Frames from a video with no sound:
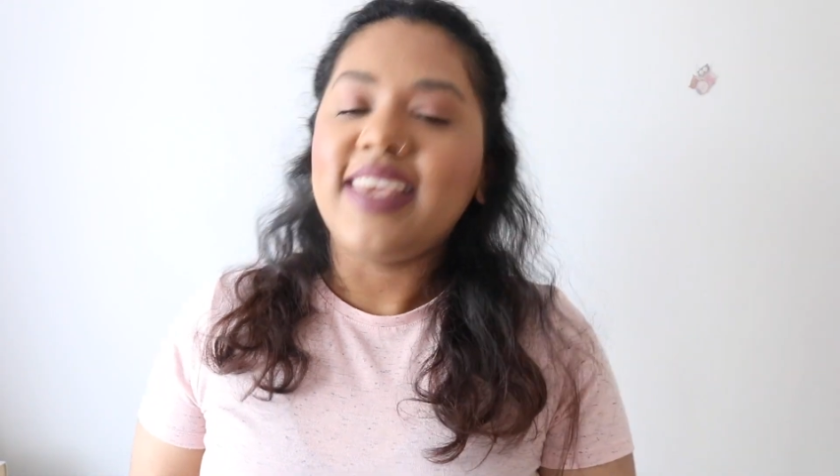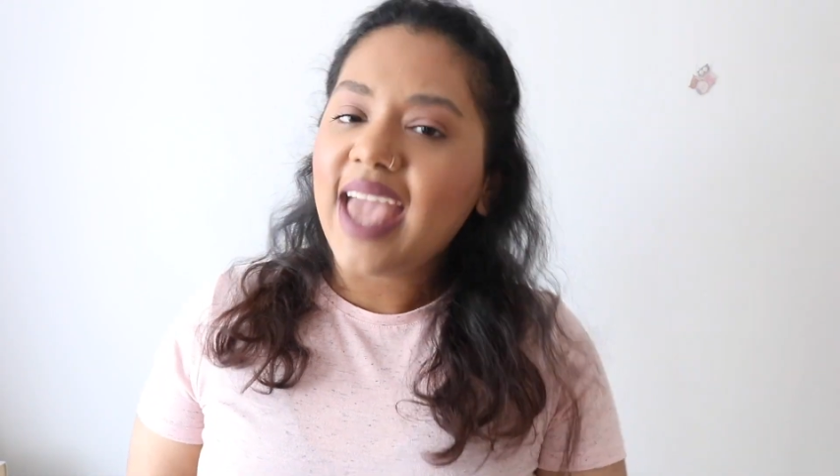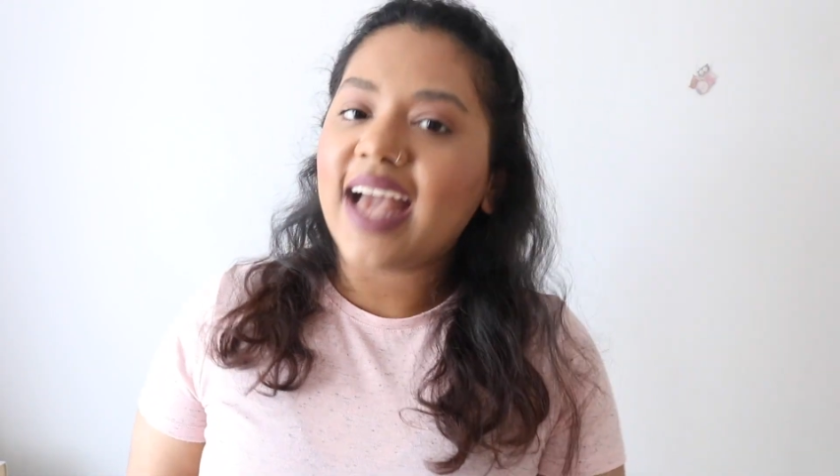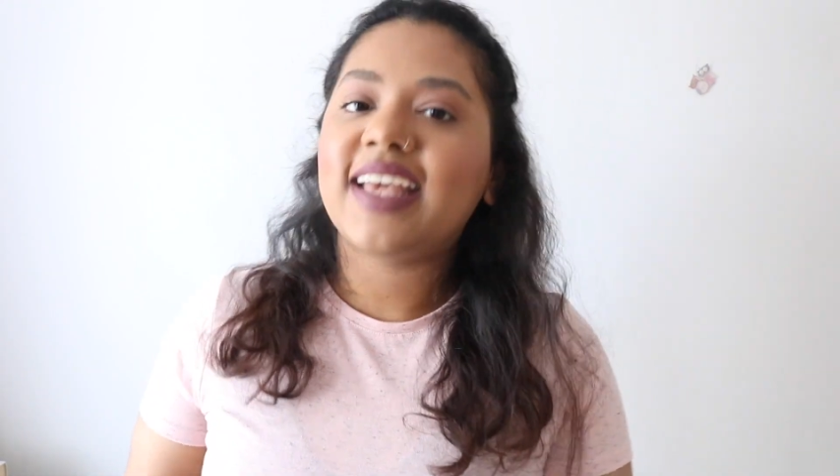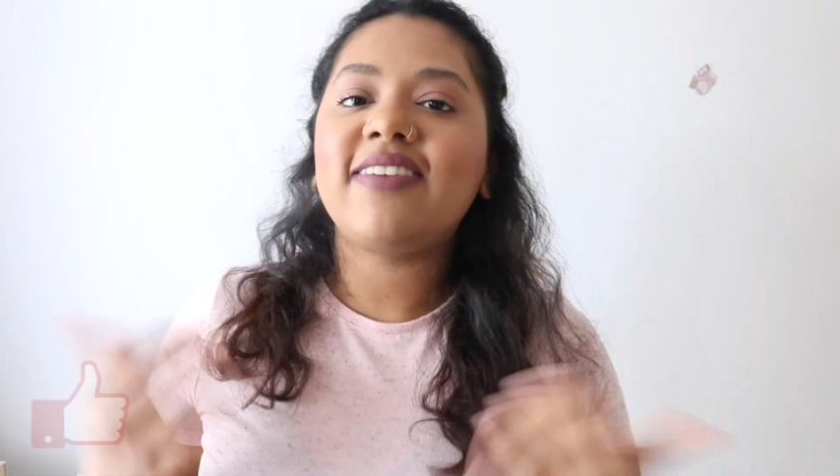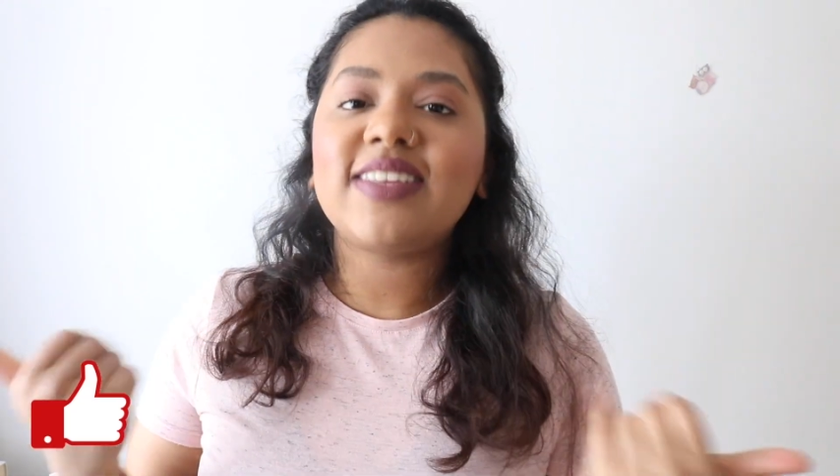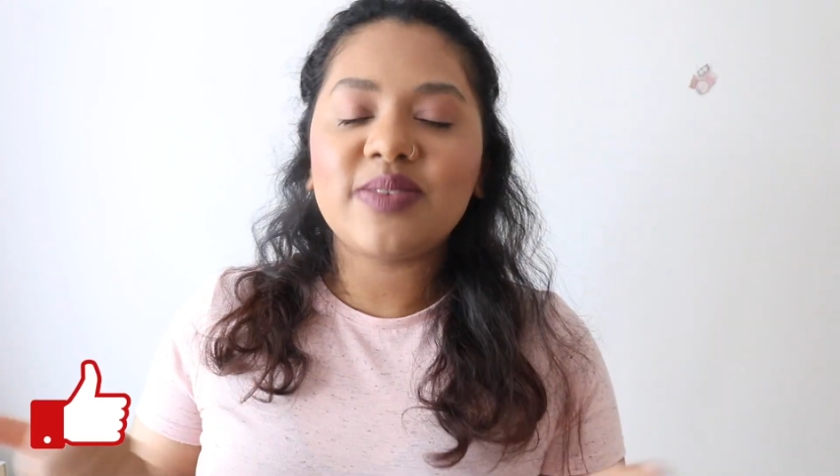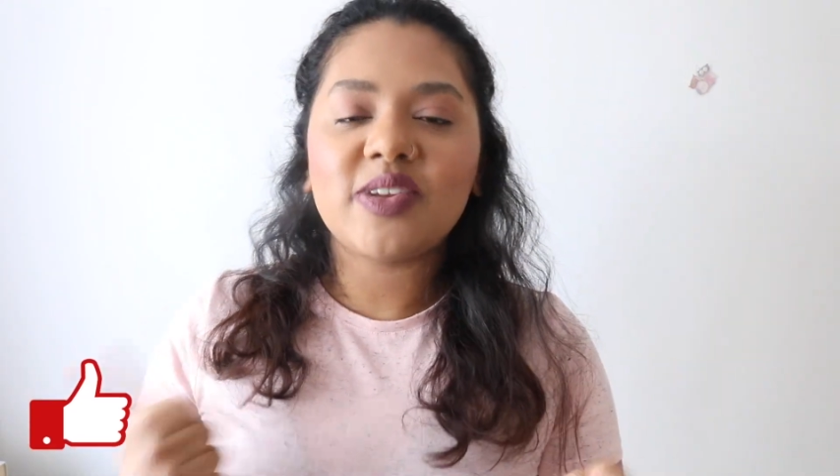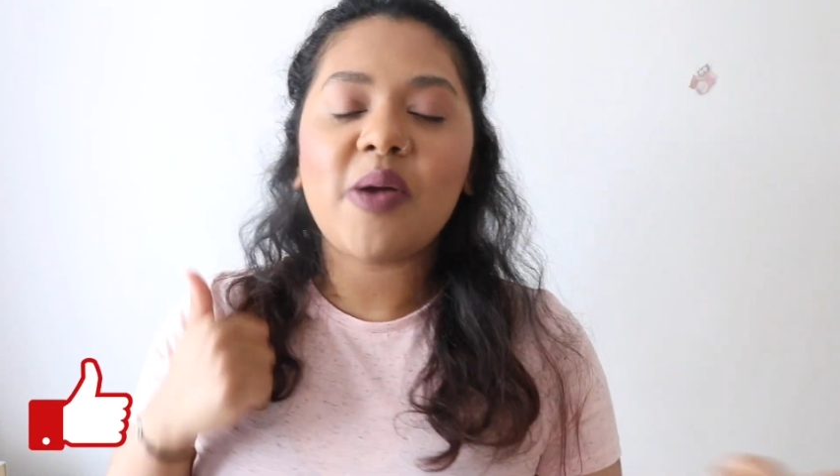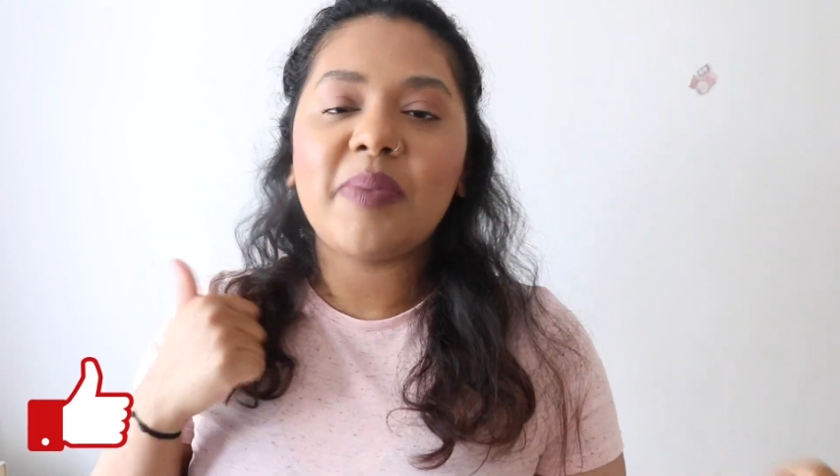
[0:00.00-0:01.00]
yeah, give
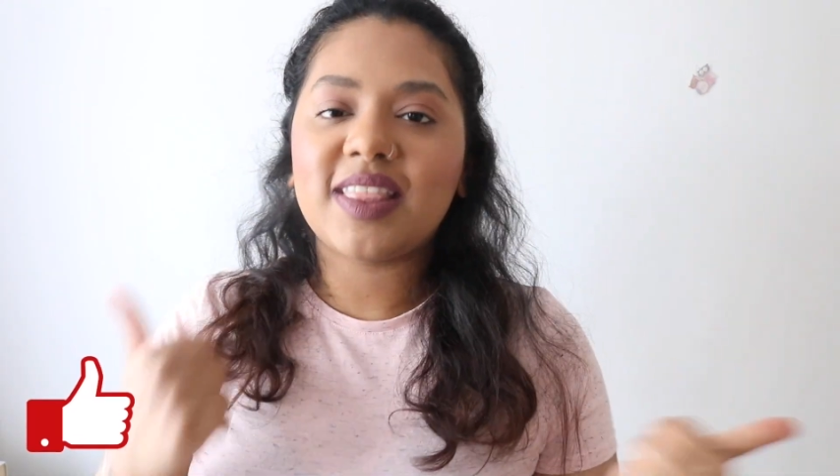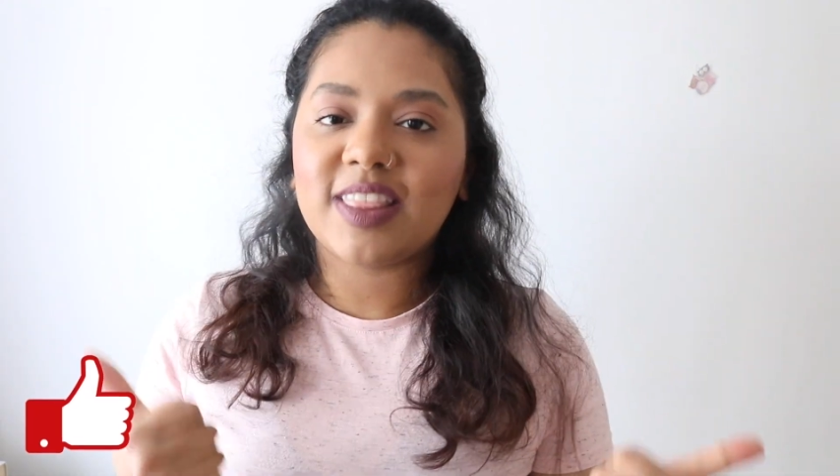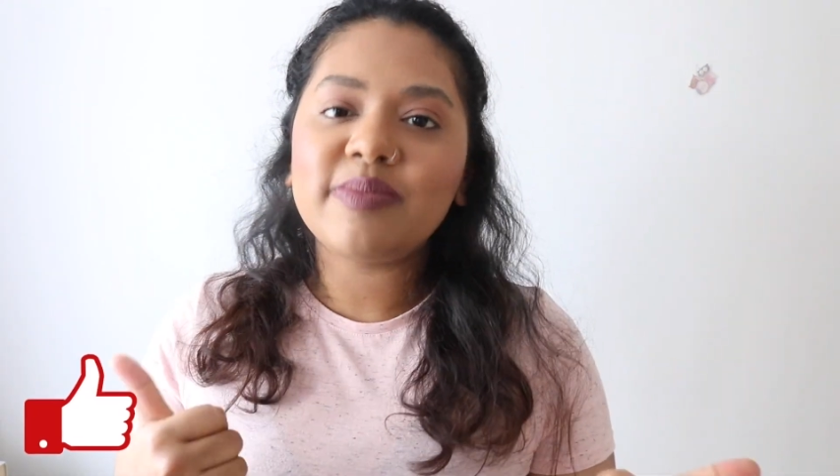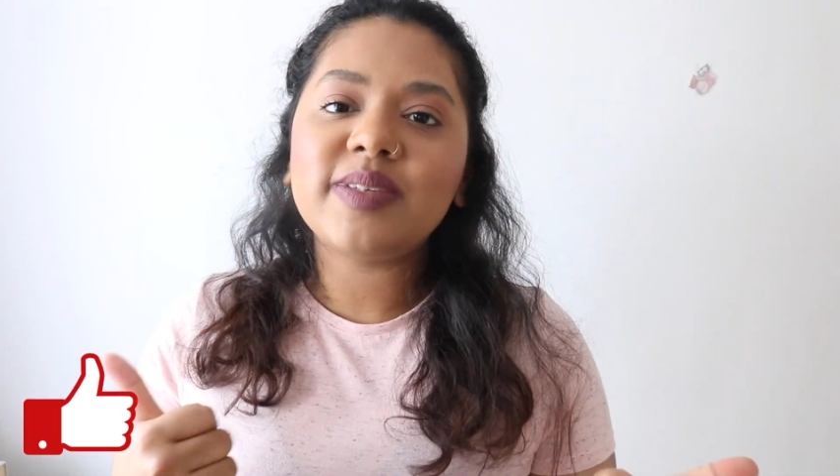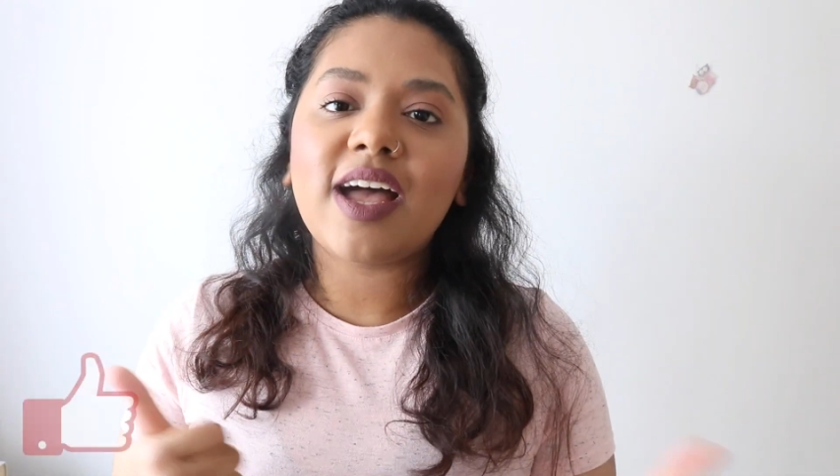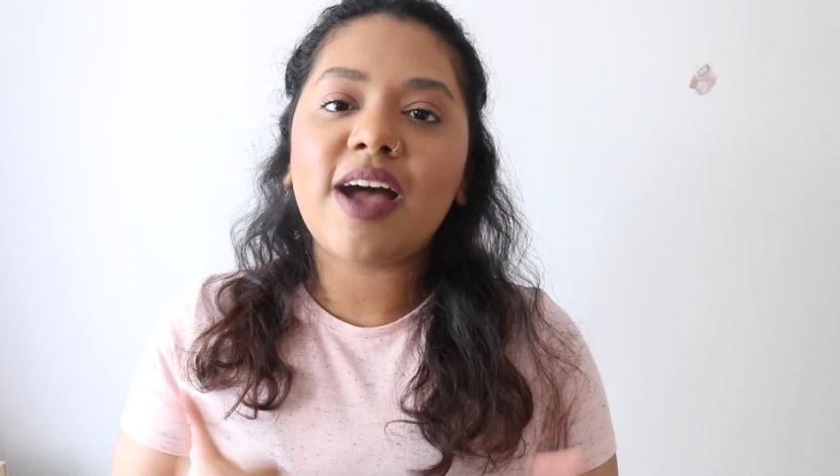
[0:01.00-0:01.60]
this video a big thumbs